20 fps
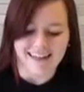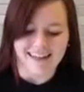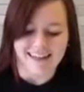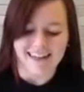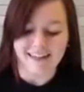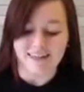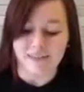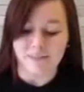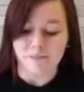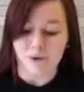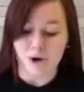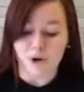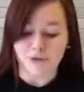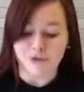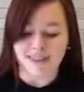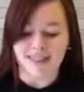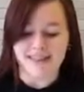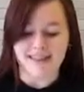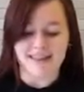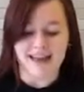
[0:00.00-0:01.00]
It is a
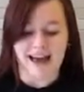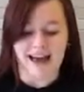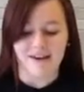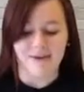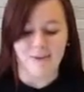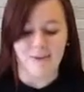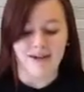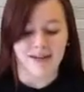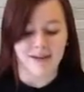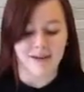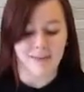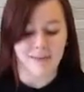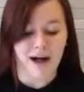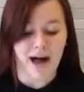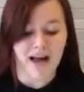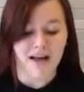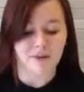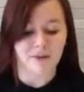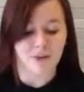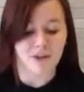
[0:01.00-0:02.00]
protein that, when
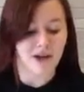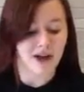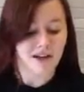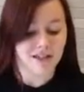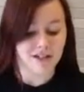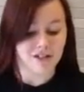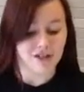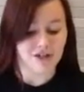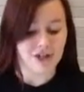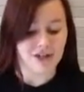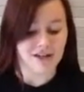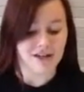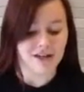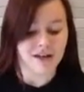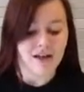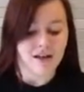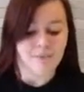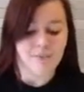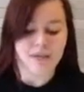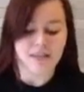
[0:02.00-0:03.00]
combined with oxygen,
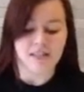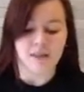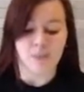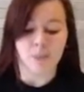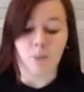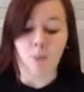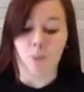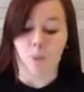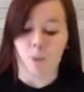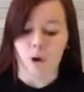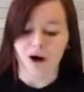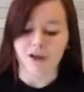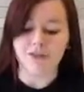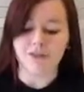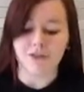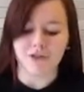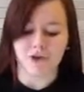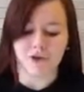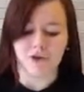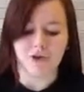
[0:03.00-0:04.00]
makes up
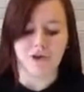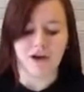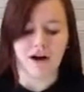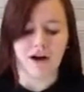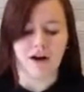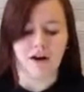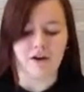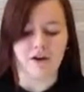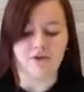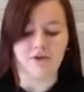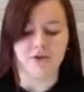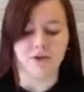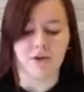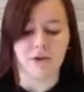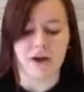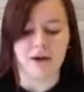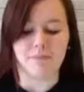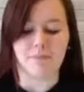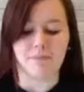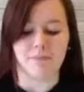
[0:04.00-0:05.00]
1/3 of the
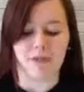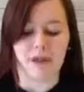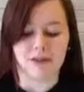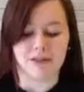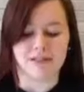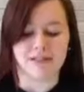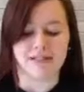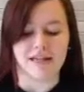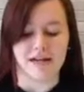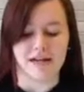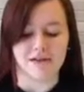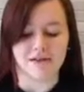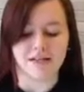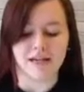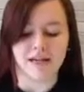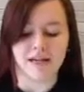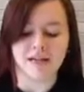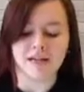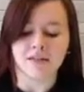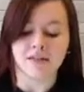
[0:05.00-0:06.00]
red blood cells.
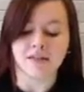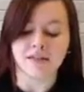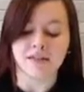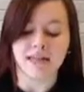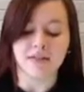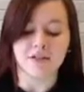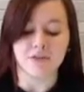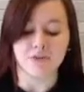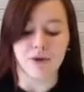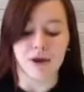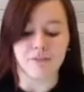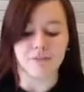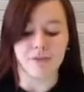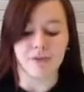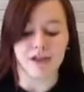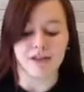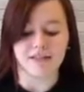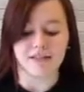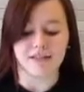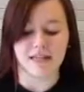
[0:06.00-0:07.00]
Since red
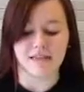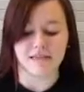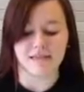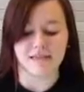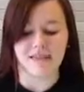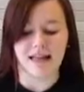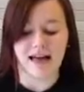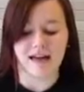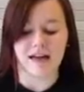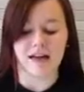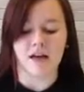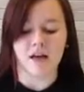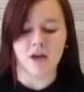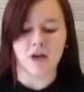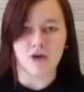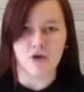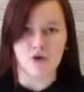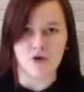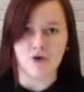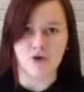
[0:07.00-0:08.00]
blood cells lack
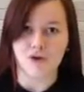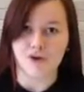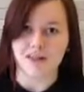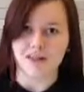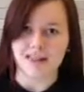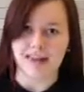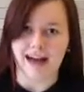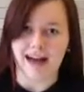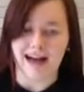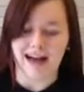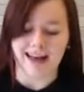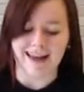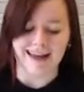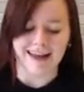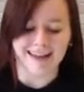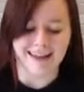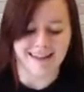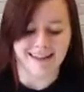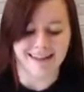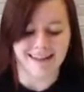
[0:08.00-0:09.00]
nuclei,
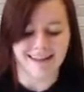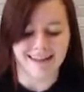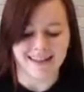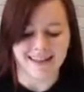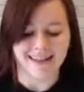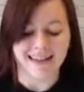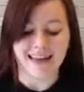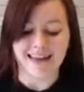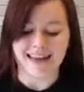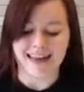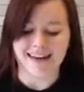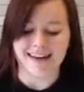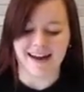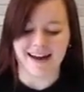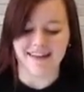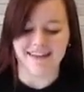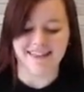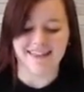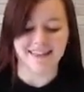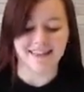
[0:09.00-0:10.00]
they
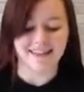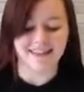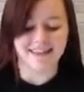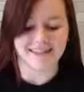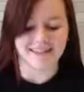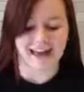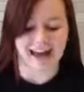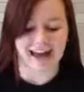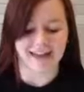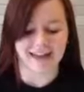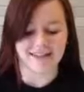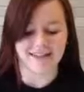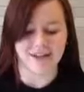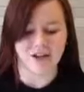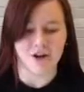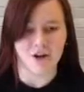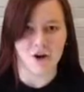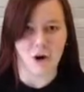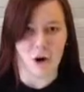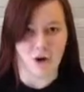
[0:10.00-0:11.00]
cannot synthesize
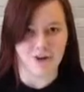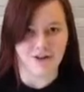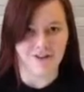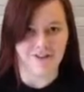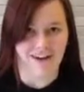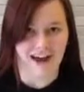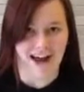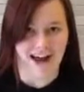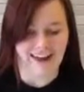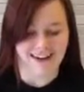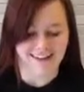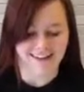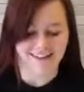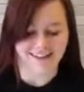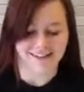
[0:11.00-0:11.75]
or divide.